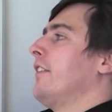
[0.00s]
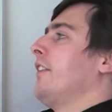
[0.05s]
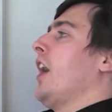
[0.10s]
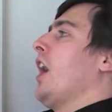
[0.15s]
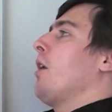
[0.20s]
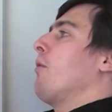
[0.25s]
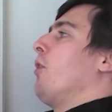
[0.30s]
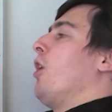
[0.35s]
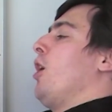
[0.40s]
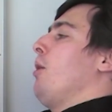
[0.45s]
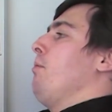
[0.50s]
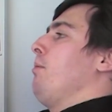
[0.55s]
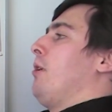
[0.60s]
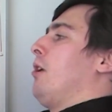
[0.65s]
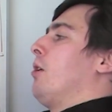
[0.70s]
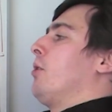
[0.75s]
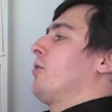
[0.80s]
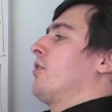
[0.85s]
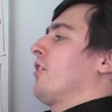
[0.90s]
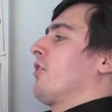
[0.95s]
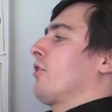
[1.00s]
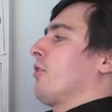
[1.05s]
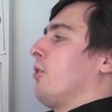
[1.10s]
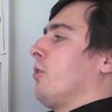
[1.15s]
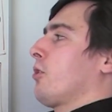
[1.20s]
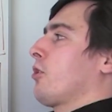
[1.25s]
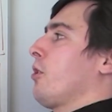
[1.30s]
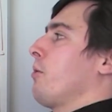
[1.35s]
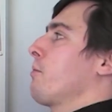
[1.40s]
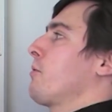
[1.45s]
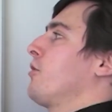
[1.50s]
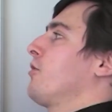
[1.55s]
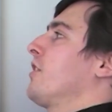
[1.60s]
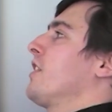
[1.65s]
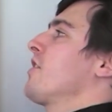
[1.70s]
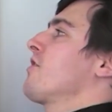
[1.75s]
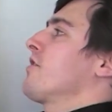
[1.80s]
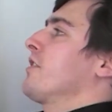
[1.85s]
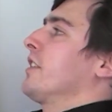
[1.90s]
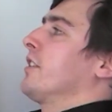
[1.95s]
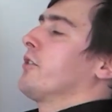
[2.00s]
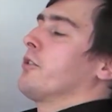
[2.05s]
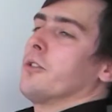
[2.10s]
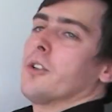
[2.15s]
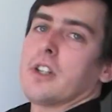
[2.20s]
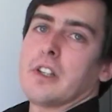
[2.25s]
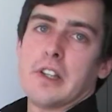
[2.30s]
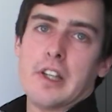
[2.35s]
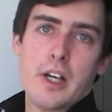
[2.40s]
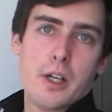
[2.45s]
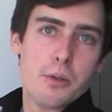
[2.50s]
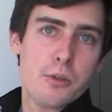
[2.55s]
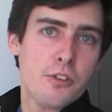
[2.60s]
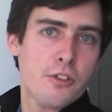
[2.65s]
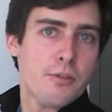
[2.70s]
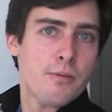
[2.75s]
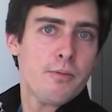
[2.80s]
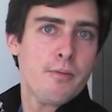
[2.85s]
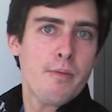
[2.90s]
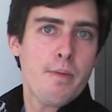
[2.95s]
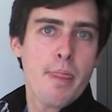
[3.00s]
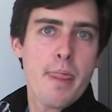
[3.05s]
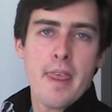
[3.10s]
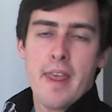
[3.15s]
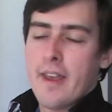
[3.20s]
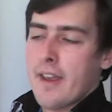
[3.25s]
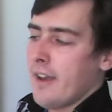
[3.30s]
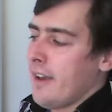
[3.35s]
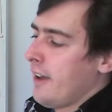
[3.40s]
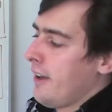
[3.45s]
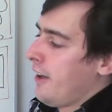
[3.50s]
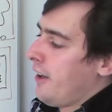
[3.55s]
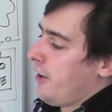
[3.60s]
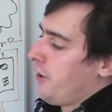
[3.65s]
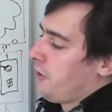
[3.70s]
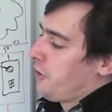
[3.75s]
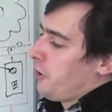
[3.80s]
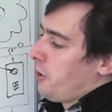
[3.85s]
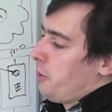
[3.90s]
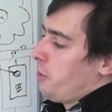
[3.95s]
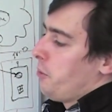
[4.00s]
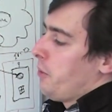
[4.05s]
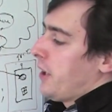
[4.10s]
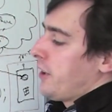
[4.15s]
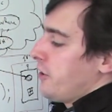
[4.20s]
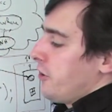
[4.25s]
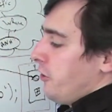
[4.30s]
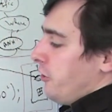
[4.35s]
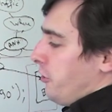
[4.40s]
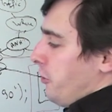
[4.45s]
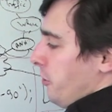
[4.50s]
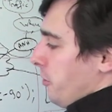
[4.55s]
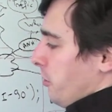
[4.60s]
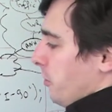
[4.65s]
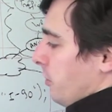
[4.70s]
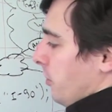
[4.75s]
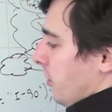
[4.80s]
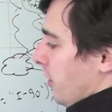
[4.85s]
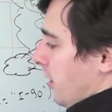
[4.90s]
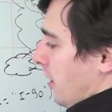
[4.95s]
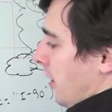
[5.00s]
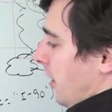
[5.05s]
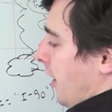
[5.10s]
now upload this whole computation into the cloud. So when you do